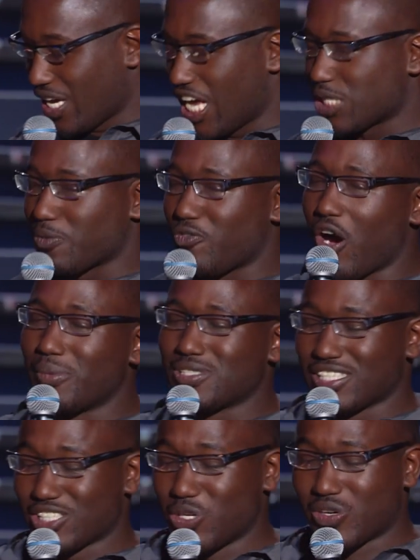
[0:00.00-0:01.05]
His
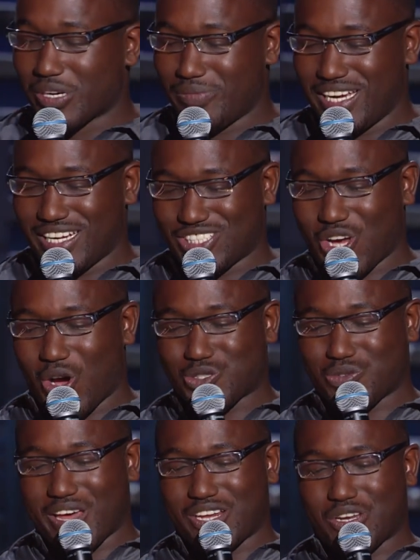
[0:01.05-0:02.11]
performances include comedic
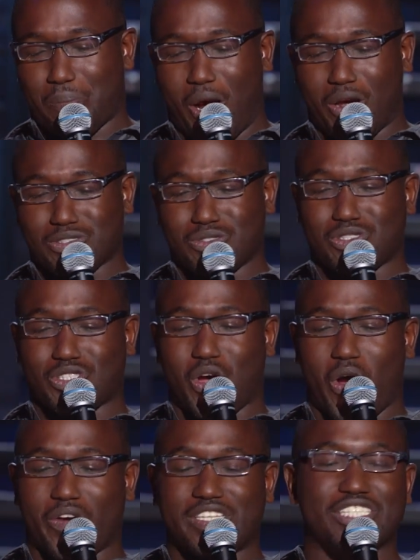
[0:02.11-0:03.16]
jokes related to personal
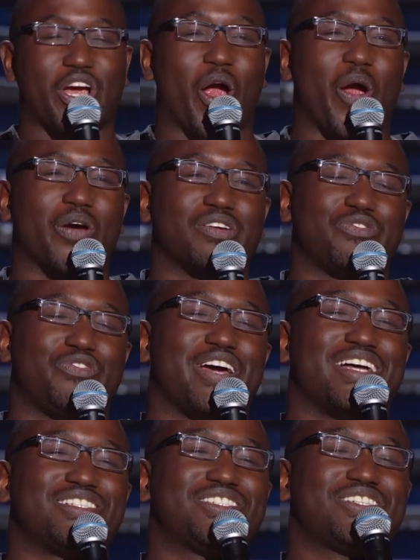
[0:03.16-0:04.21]
stories, current
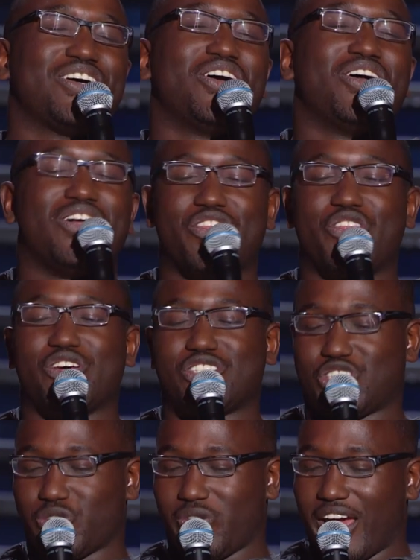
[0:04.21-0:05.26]
events, the
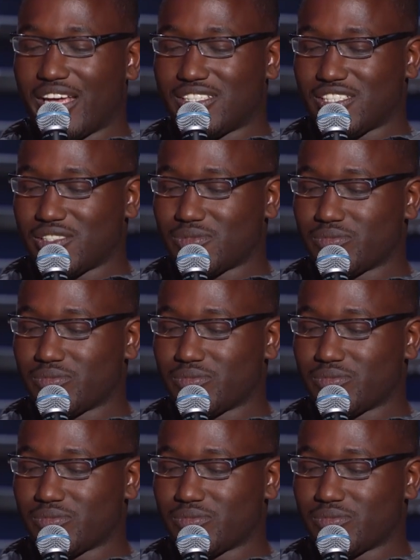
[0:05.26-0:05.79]
streets.